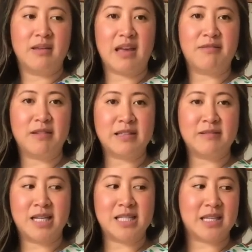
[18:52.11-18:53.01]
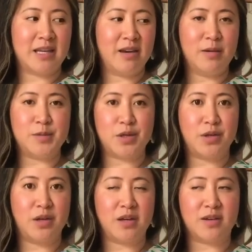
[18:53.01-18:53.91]
get really skinny arms,
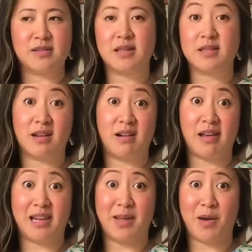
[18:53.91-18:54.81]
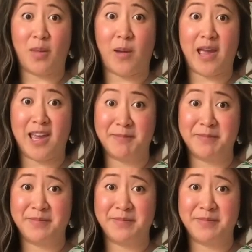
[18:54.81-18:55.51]
who knows? It's unlikely, by the way.